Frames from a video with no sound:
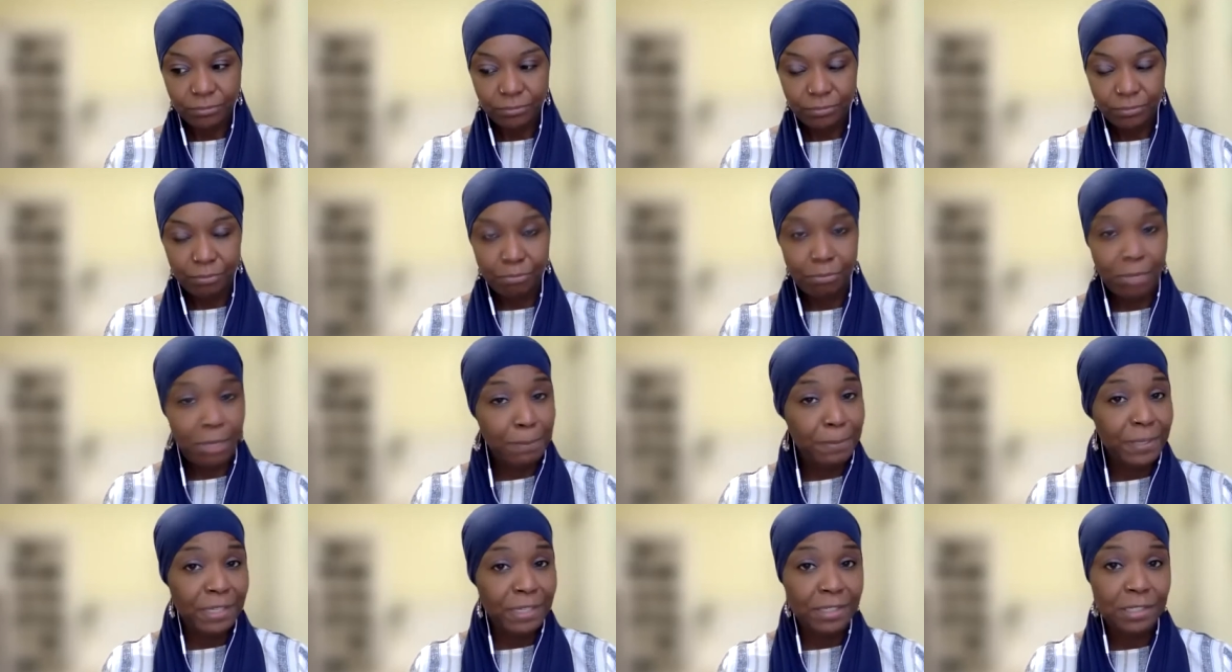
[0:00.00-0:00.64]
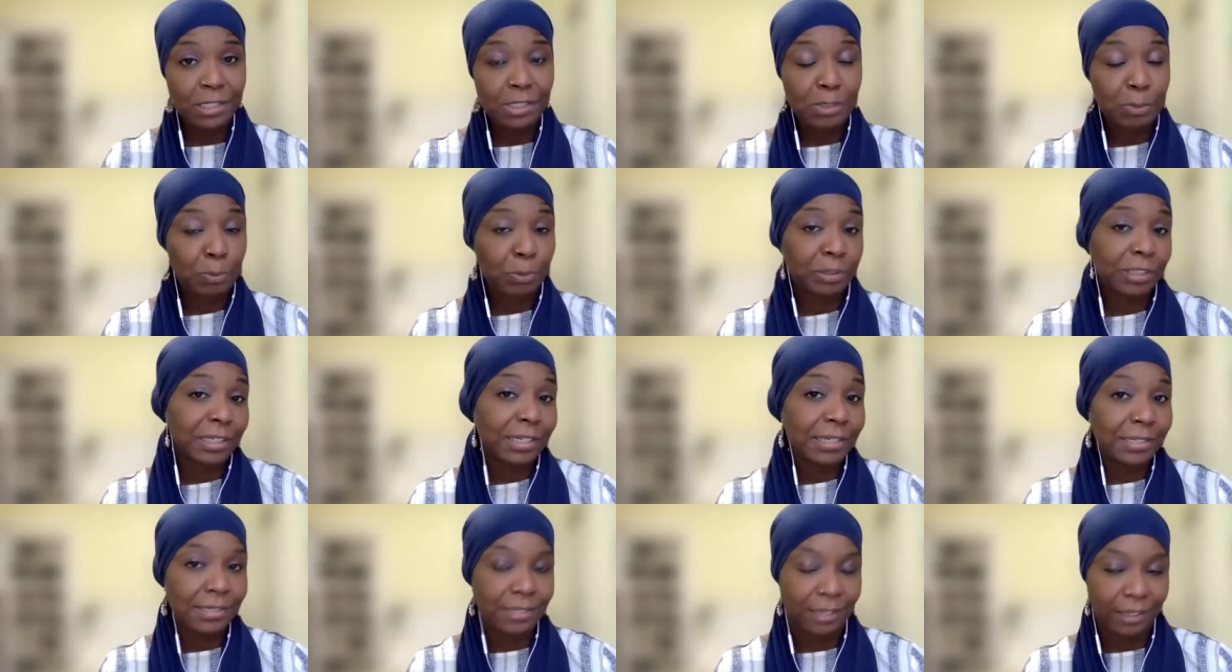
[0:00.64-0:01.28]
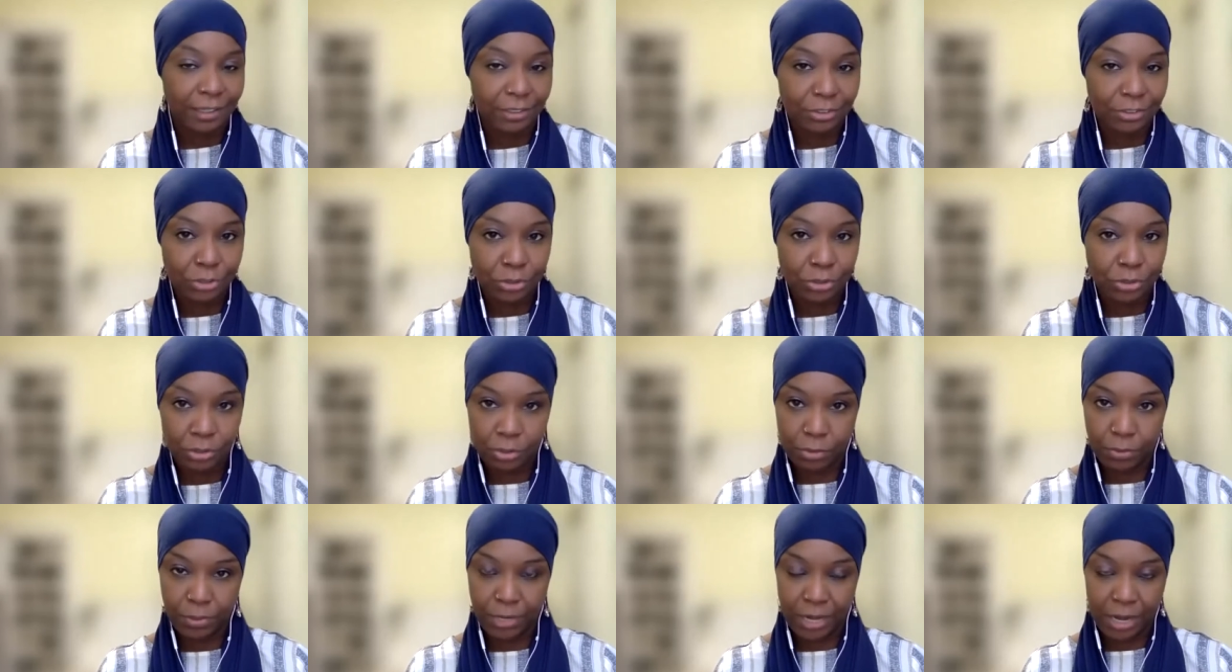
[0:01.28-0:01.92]
may be displeasing to
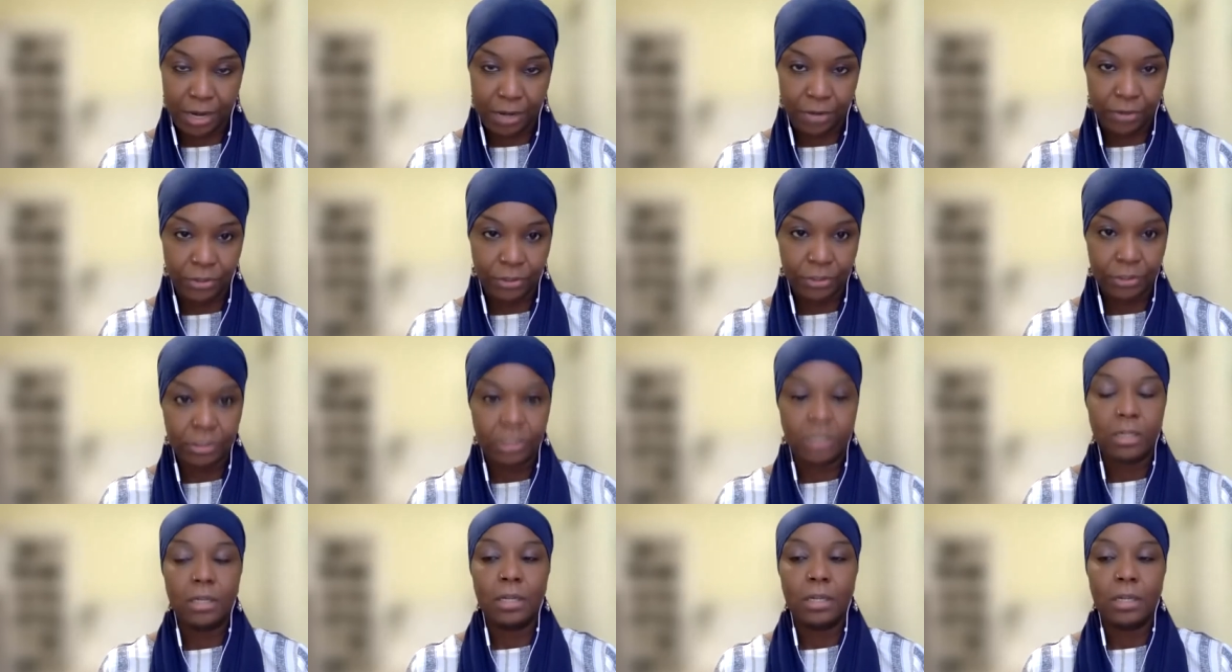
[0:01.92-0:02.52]
the Creator.